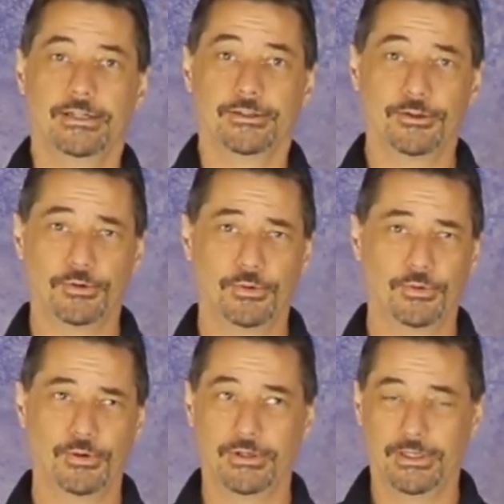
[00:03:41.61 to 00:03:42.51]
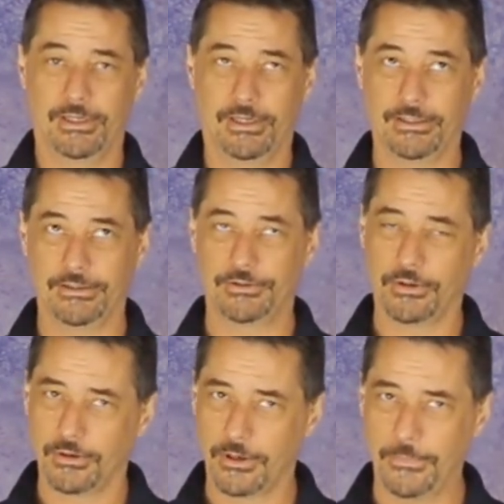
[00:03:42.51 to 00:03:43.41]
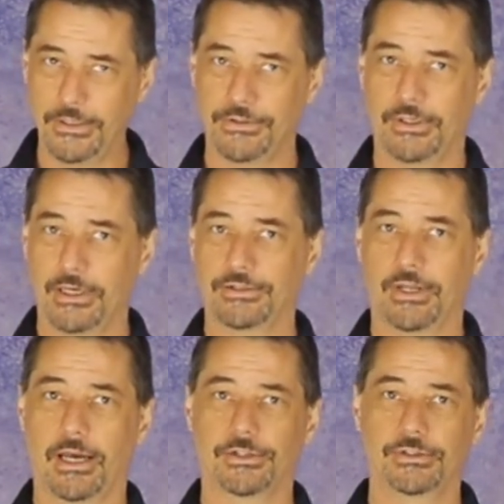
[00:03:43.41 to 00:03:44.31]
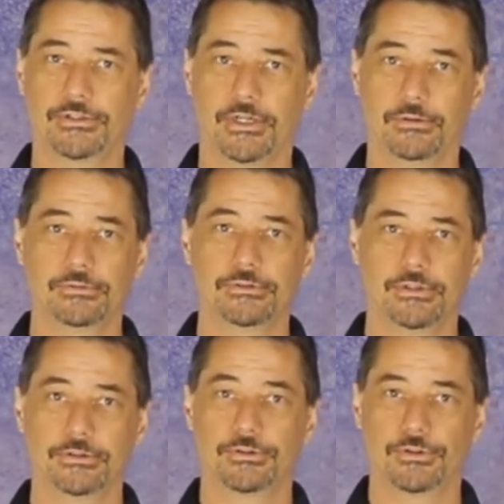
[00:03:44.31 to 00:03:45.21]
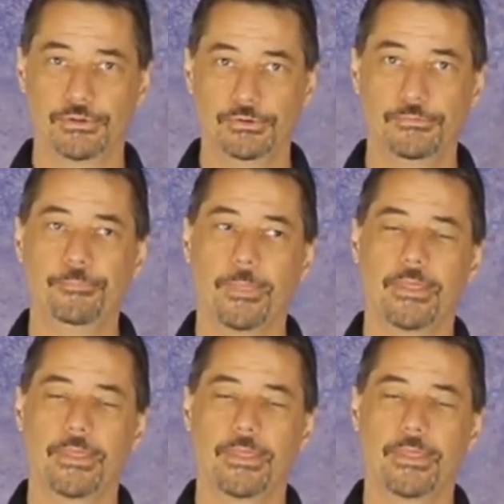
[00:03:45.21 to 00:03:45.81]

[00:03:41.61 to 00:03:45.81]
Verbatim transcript: So as amazing as that actually sounds, it's true